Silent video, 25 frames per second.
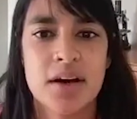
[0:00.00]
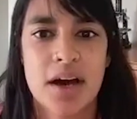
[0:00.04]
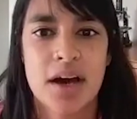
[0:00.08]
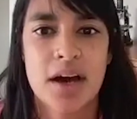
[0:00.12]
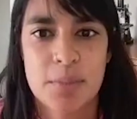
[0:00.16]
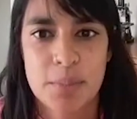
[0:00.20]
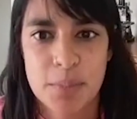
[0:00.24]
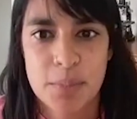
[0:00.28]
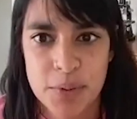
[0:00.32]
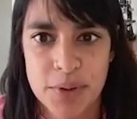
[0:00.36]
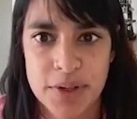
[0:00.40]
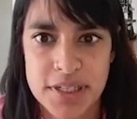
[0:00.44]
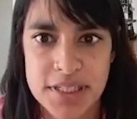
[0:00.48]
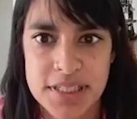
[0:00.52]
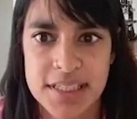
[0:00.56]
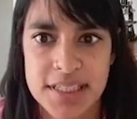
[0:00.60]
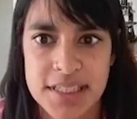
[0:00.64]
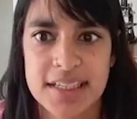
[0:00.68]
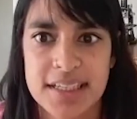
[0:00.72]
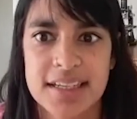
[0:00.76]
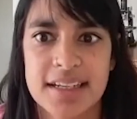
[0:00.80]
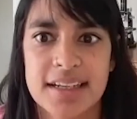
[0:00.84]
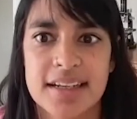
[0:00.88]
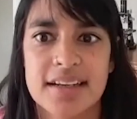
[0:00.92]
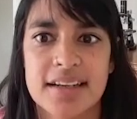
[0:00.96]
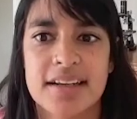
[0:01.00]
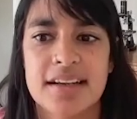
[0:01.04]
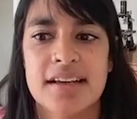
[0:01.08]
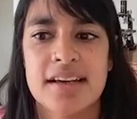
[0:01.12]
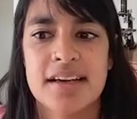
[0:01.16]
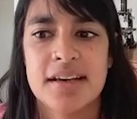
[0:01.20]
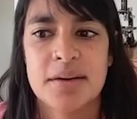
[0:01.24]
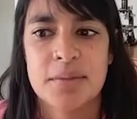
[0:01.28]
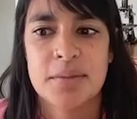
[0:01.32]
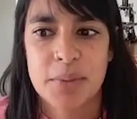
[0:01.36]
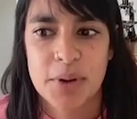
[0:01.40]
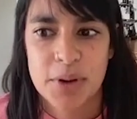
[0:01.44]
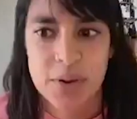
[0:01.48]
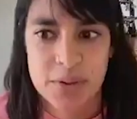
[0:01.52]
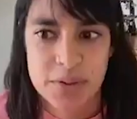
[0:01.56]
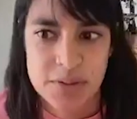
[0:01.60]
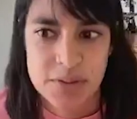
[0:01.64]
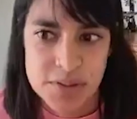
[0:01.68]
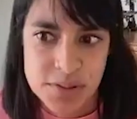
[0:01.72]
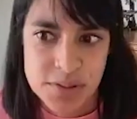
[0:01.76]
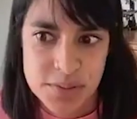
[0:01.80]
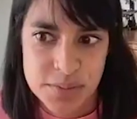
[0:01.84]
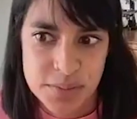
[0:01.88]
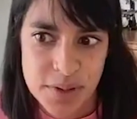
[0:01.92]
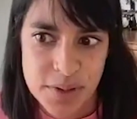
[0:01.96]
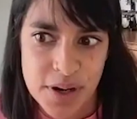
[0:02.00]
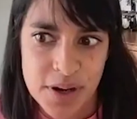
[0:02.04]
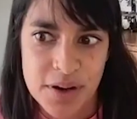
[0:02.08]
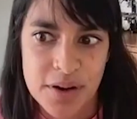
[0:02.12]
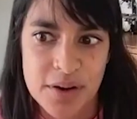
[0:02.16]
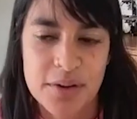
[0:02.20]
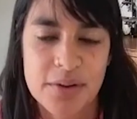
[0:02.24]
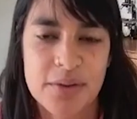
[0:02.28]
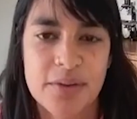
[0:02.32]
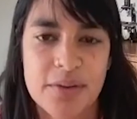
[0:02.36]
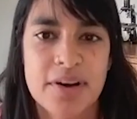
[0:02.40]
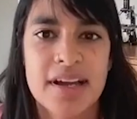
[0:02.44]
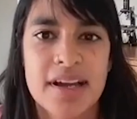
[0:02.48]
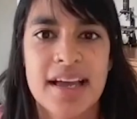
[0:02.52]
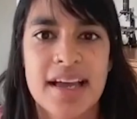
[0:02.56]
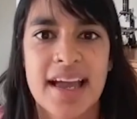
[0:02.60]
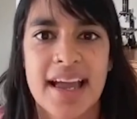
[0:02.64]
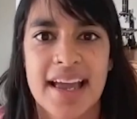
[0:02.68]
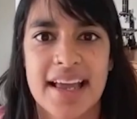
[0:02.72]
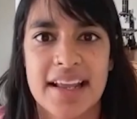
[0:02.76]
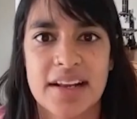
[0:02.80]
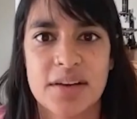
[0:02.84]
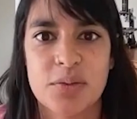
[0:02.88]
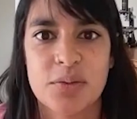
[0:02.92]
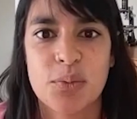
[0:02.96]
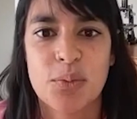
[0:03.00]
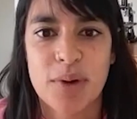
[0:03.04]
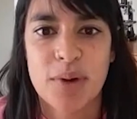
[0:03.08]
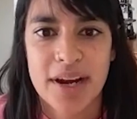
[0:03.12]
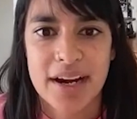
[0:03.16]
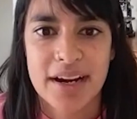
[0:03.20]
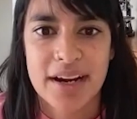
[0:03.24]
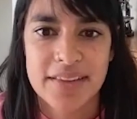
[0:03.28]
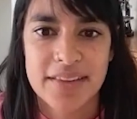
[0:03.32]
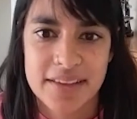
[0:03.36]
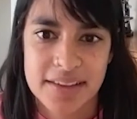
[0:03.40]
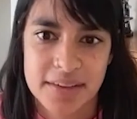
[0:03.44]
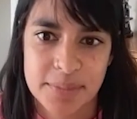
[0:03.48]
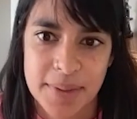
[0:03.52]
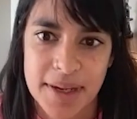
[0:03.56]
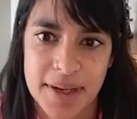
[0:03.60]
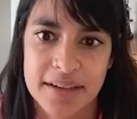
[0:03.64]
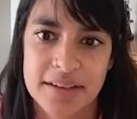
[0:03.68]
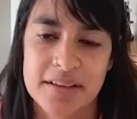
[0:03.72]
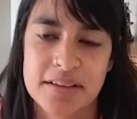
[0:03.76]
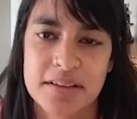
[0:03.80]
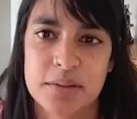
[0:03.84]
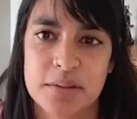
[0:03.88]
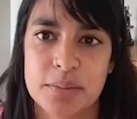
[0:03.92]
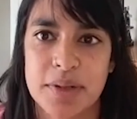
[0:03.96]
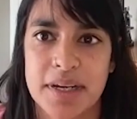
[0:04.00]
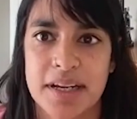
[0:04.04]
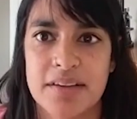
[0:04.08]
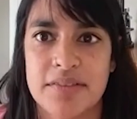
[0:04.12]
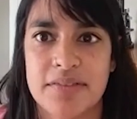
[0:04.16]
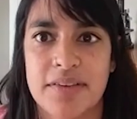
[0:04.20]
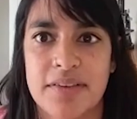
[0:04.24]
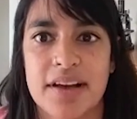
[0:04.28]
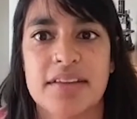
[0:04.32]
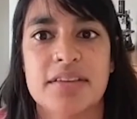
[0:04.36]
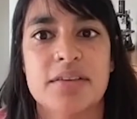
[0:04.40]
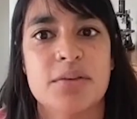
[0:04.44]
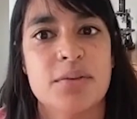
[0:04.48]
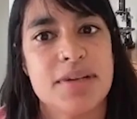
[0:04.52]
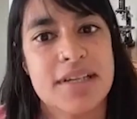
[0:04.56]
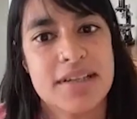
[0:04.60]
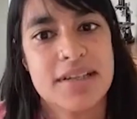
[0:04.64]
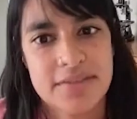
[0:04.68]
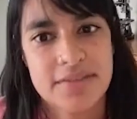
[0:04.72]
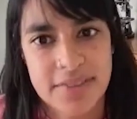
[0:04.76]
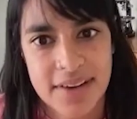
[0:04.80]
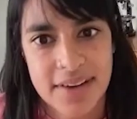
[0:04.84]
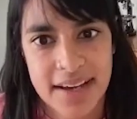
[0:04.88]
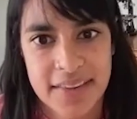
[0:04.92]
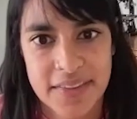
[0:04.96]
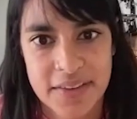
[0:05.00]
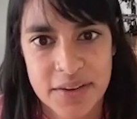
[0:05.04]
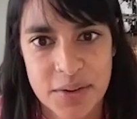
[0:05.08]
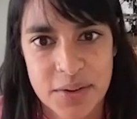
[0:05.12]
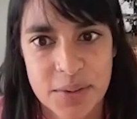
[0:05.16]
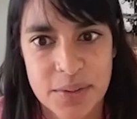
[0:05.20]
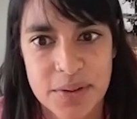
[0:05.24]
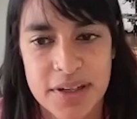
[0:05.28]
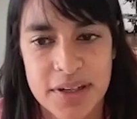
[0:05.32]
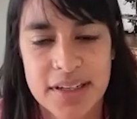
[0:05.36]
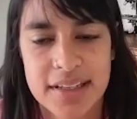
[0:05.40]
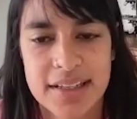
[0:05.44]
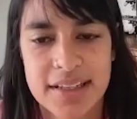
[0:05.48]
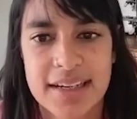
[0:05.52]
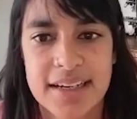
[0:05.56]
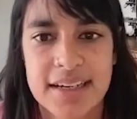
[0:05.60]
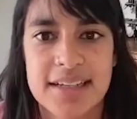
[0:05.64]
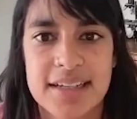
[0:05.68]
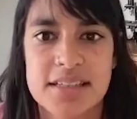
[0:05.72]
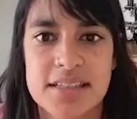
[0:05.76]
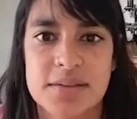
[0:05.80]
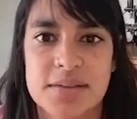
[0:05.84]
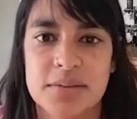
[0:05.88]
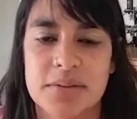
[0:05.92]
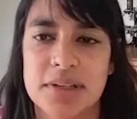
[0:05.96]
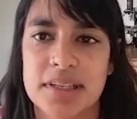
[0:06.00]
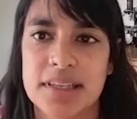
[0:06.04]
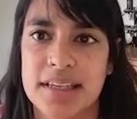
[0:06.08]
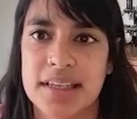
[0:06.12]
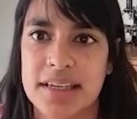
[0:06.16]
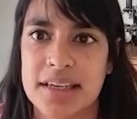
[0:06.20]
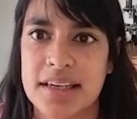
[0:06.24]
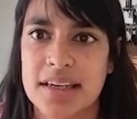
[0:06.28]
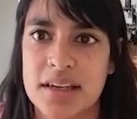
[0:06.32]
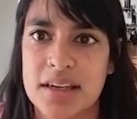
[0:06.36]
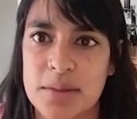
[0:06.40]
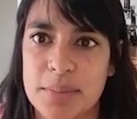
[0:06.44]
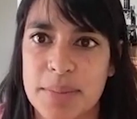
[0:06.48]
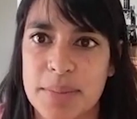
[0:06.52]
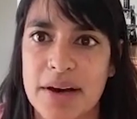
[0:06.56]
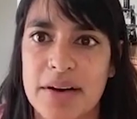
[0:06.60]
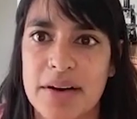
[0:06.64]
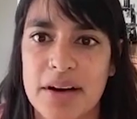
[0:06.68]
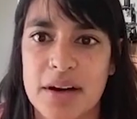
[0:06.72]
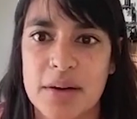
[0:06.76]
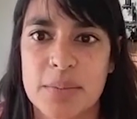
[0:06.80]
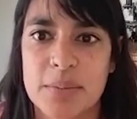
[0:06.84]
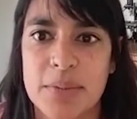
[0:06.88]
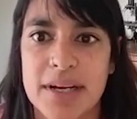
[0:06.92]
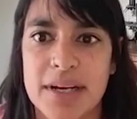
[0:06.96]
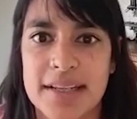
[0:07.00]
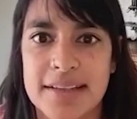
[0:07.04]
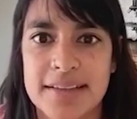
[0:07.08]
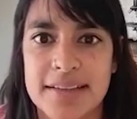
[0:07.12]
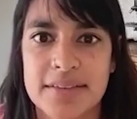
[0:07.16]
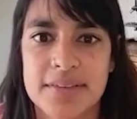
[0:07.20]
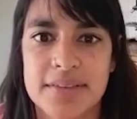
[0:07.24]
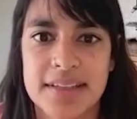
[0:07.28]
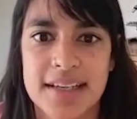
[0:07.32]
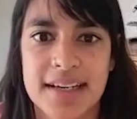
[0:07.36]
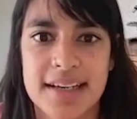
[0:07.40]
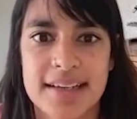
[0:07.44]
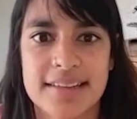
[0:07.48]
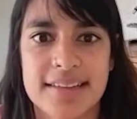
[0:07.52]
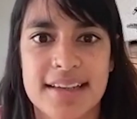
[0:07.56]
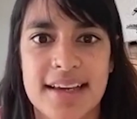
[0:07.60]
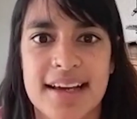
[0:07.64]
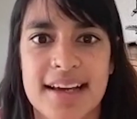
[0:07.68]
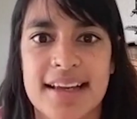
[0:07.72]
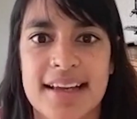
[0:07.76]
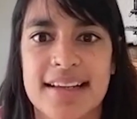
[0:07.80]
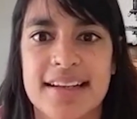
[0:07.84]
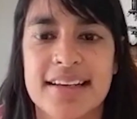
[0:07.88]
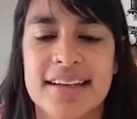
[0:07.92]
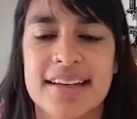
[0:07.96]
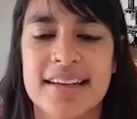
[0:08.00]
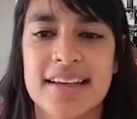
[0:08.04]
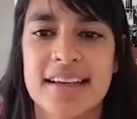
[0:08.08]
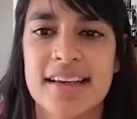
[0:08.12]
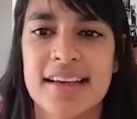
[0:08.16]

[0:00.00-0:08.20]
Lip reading: abortion post-Roe and where these battles are being fought, so we can find the corollaries when we're thinking about comprehensive sex ed.